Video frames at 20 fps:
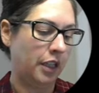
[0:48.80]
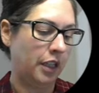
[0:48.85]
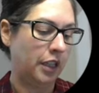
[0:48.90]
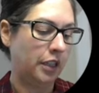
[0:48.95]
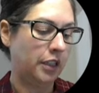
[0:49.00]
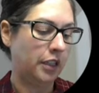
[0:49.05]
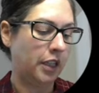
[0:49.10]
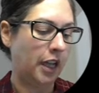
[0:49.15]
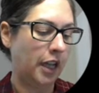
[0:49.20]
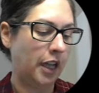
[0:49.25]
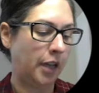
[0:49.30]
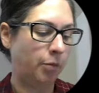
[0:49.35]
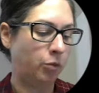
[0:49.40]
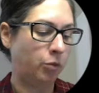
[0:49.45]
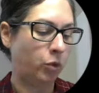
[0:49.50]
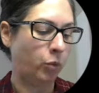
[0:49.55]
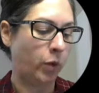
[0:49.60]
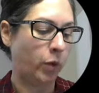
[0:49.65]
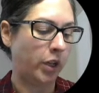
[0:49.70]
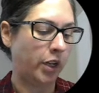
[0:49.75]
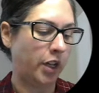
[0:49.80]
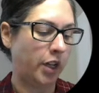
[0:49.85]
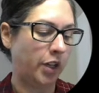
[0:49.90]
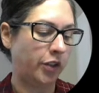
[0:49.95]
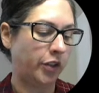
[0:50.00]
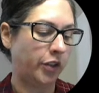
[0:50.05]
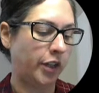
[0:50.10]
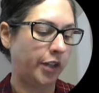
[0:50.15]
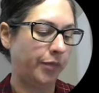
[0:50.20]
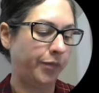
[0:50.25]
times
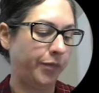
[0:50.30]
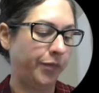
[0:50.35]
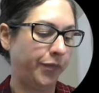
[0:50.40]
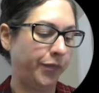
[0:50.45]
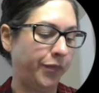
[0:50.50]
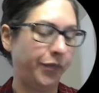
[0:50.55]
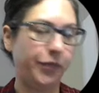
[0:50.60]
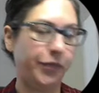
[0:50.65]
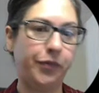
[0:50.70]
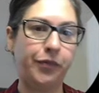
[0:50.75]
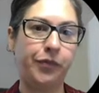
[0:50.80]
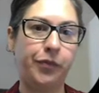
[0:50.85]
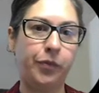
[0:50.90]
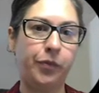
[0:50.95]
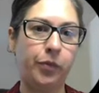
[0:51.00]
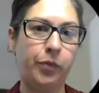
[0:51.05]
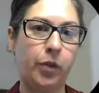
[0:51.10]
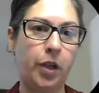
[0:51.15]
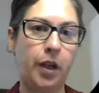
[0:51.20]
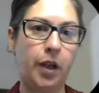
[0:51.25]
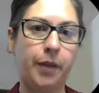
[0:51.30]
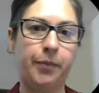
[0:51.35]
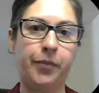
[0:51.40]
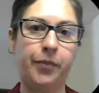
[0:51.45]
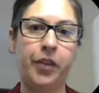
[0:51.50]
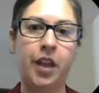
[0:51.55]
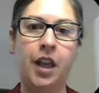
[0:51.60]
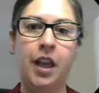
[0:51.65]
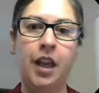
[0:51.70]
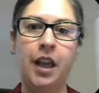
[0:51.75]
100. Okay.
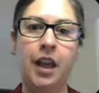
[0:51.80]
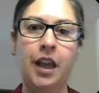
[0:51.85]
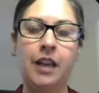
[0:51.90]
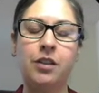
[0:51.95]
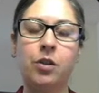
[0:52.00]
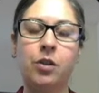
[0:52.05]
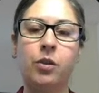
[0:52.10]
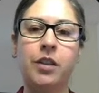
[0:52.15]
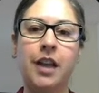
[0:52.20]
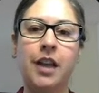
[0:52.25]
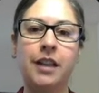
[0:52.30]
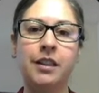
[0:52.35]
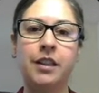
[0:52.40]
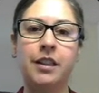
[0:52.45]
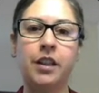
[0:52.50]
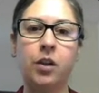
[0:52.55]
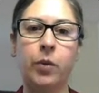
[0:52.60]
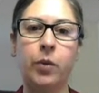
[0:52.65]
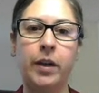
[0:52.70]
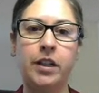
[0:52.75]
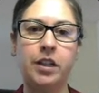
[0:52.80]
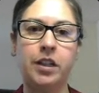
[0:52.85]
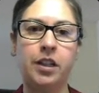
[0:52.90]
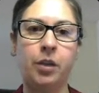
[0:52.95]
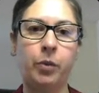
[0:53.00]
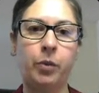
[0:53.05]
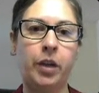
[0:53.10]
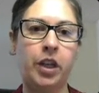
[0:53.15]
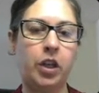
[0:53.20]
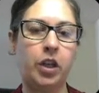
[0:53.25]
And so that's the equation that
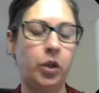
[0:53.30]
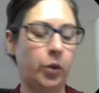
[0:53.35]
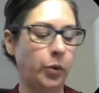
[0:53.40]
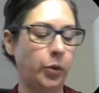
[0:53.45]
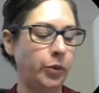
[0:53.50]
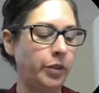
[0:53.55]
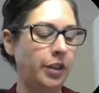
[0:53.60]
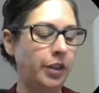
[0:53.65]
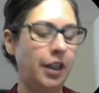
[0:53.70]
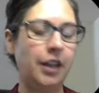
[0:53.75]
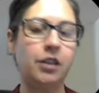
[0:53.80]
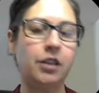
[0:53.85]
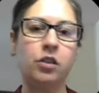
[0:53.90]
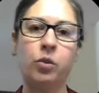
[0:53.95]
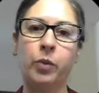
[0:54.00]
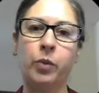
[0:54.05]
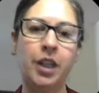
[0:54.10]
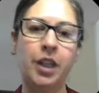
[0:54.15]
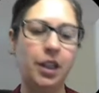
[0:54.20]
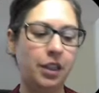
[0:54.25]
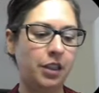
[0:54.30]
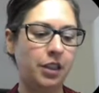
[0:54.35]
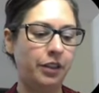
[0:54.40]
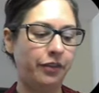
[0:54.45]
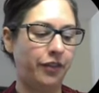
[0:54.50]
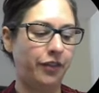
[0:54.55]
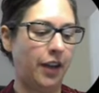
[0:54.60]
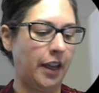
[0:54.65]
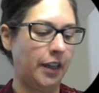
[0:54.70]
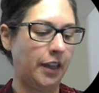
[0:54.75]
we use, and so we need to
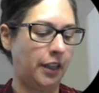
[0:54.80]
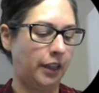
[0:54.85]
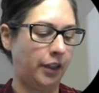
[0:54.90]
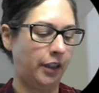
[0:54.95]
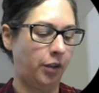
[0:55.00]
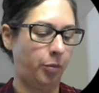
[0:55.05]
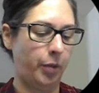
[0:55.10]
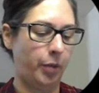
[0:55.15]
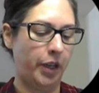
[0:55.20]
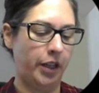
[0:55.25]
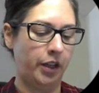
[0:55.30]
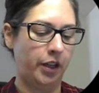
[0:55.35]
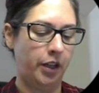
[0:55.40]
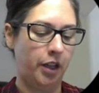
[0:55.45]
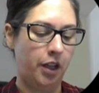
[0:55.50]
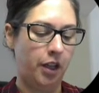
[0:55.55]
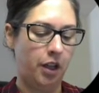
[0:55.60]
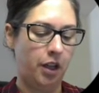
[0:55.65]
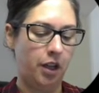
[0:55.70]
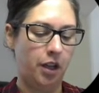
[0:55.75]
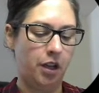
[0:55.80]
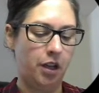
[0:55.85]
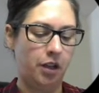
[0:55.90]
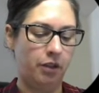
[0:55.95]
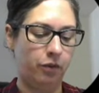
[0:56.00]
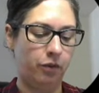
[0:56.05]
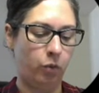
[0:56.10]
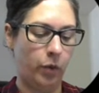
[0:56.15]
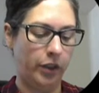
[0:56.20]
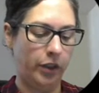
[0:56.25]
define a little bit
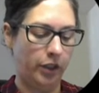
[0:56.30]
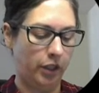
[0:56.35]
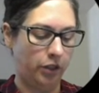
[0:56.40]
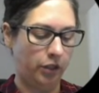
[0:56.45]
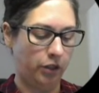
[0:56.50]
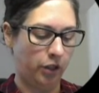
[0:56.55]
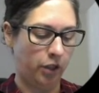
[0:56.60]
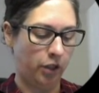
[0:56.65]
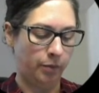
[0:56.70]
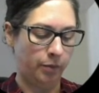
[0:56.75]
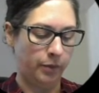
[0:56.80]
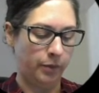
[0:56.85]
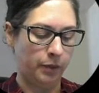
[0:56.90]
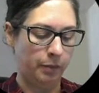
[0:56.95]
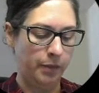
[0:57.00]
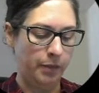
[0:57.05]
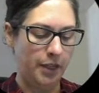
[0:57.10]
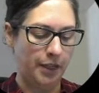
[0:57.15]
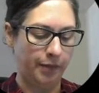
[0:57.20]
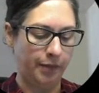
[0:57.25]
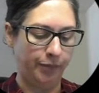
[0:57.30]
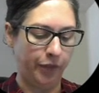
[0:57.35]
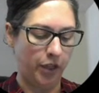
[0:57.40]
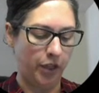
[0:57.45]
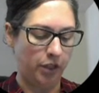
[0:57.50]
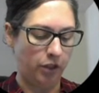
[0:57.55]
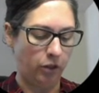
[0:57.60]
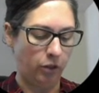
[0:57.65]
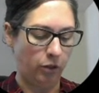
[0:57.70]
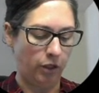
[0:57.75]
of what these terms mean.
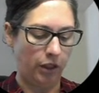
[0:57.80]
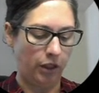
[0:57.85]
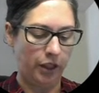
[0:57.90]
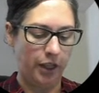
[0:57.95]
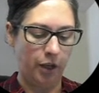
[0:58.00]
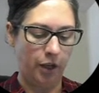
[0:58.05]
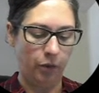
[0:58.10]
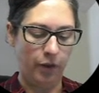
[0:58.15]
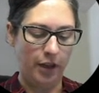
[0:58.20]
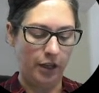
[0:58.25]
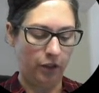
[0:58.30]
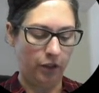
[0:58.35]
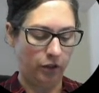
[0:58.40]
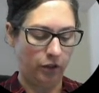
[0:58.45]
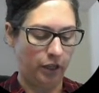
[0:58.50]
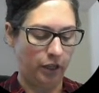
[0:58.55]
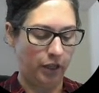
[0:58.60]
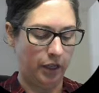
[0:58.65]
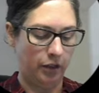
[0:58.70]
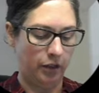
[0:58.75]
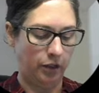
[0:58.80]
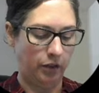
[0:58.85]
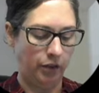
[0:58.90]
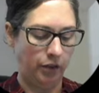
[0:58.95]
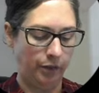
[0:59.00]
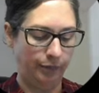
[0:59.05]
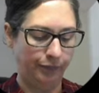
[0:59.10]
And so the theoretical yield